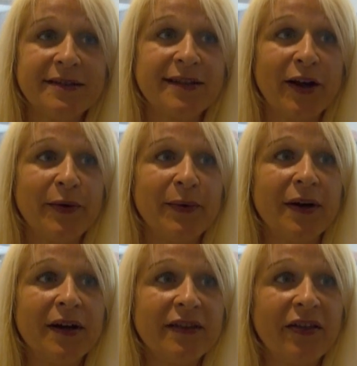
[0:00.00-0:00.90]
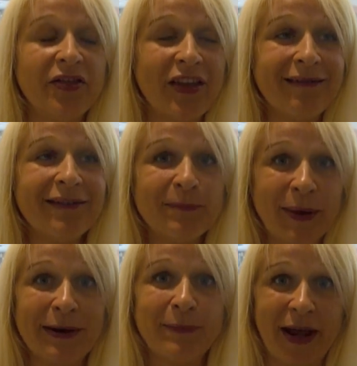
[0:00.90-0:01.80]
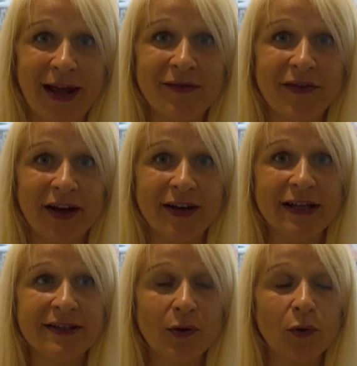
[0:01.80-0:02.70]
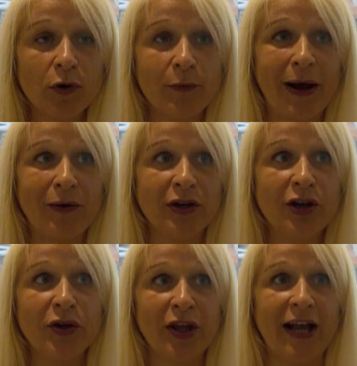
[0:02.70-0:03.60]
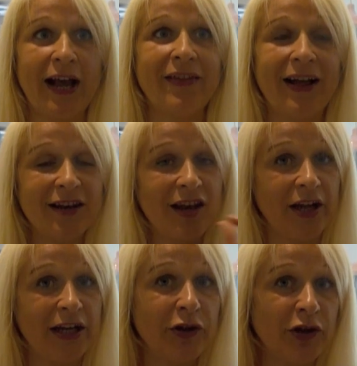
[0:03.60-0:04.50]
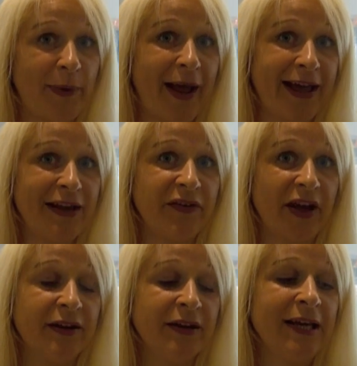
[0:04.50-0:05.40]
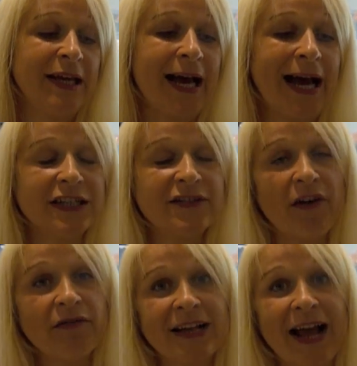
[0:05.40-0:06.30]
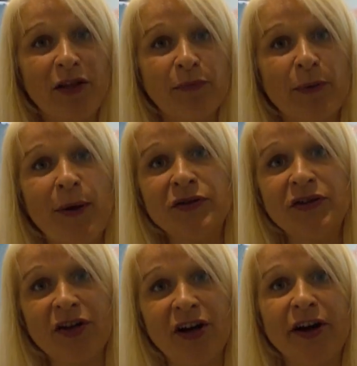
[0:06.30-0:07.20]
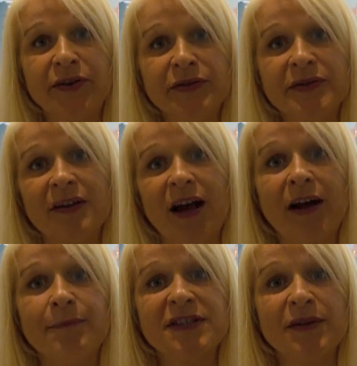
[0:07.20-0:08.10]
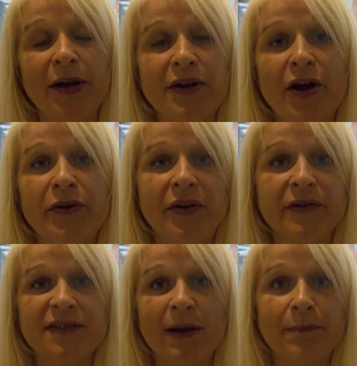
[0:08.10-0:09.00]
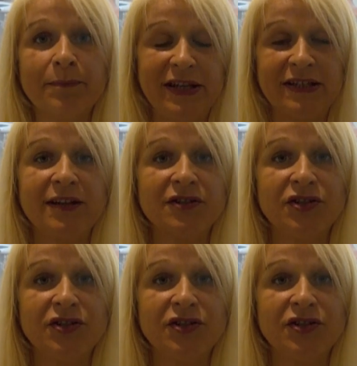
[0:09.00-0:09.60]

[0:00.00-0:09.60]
So the theory of planned behaviour is all about looking at that likelihood of behaviour. And as far as health promotion goes, so I know that some BTEC